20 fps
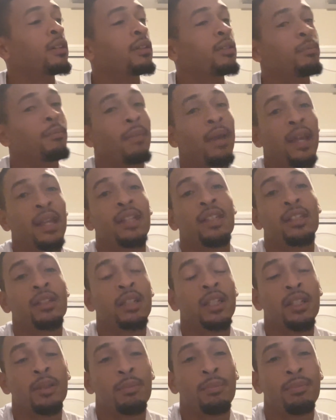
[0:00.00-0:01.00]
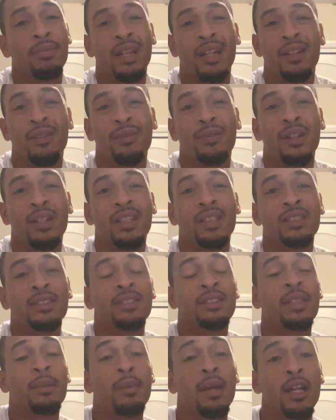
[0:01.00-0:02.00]
Man in a like a fucking
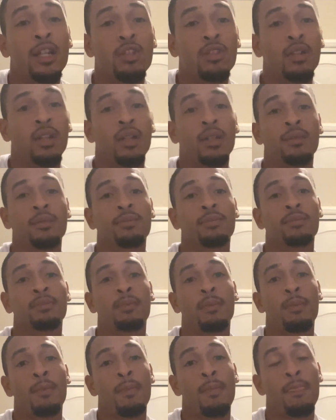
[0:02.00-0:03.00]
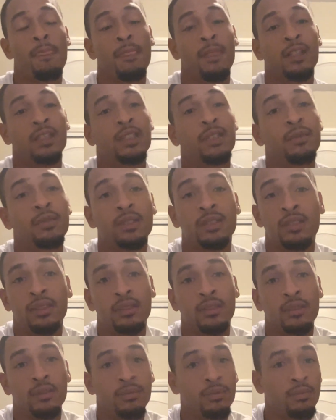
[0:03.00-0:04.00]
semi-truck. Because he was
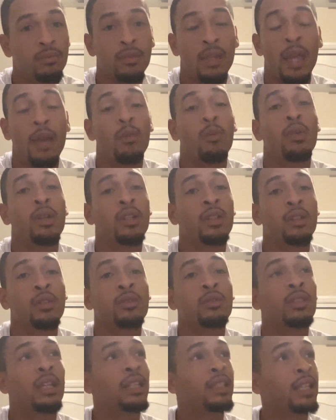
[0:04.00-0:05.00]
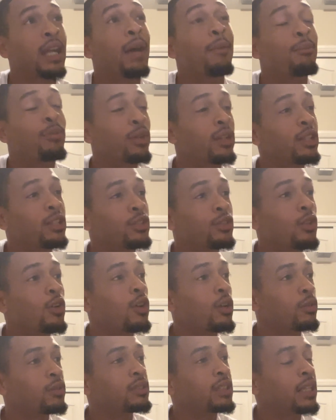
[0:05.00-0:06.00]
at one of those, I'm pretty sure
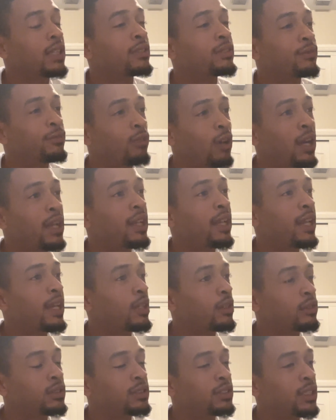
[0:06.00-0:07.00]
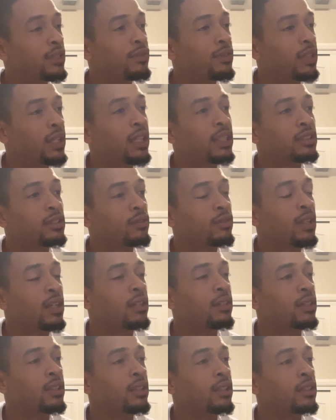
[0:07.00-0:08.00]
it was like Rite Aid or CVS
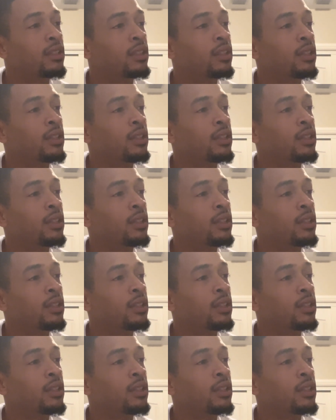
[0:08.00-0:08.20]
around there.